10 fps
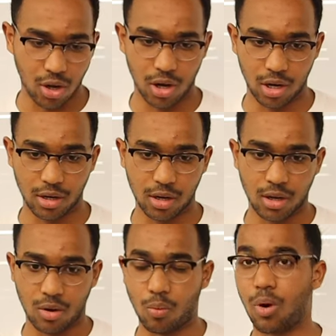on
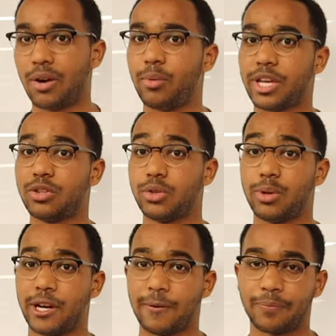what we can do
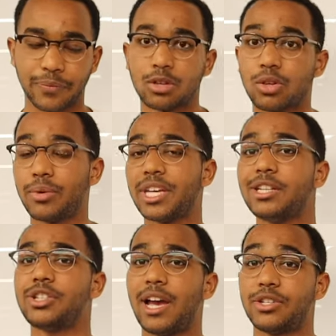here. So
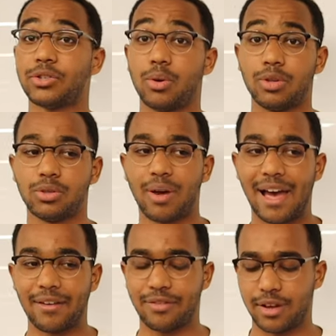each edge is going to
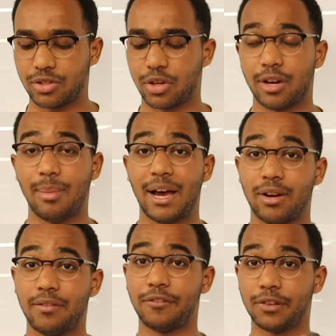have a certain
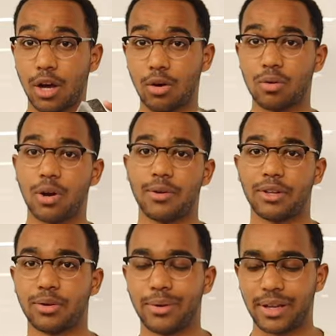amount of flow
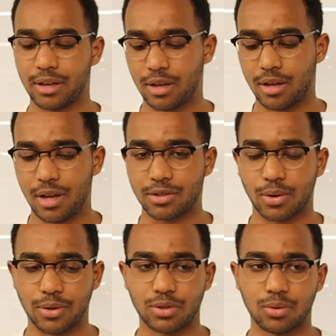going through it. It's
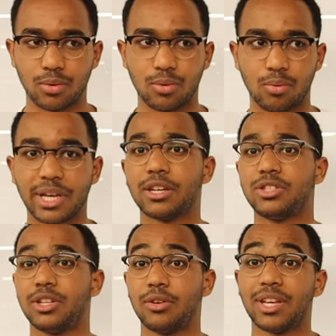going to, we can
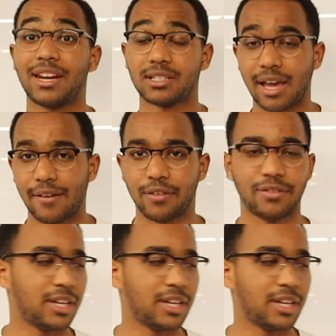denote that as f of